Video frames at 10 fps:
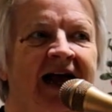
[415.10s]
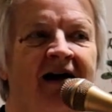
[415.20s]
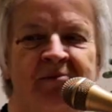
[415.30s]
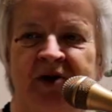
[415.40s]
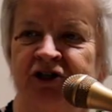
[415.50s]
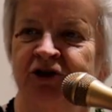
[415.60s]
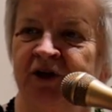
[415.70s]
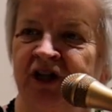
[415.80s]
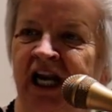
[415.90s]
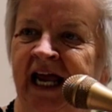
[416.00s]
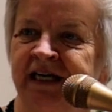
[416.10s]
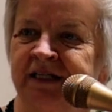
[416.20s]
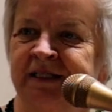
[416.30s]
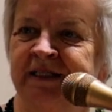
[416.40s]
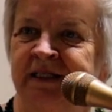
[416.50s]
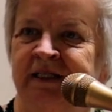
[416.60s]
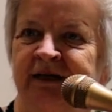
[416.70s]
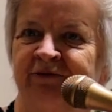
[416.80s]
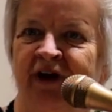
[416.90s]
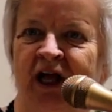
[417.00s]
I'm not sure what the latest
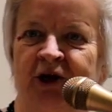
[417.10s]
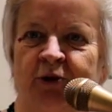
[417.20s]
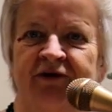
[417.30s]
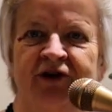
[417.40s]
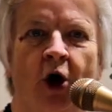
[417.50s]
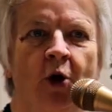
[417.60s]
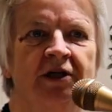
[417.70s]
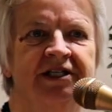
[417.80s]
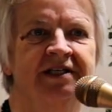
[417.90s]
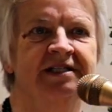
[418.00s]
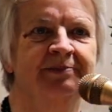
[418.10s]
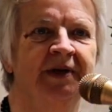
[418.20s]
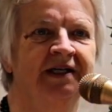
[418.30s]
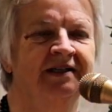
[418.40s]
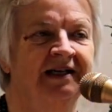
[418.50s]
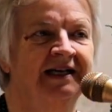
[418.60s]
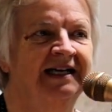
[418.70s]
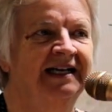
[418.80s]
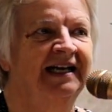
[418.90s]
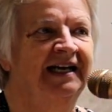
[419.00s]
value of gold is, but
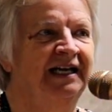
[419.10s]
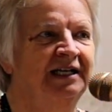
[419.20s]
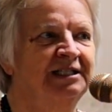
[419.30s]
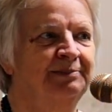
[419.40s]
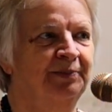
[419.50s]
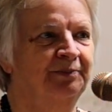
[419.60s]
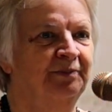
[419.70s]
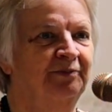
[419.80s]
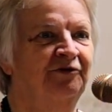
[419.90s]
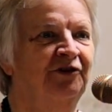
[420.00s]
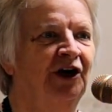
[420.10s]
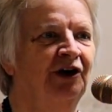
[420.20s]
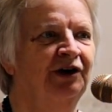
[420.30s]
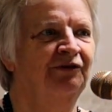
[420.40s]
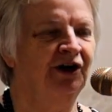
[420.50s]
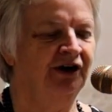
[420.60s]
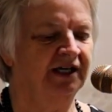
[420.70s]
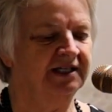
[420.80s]
it's very, very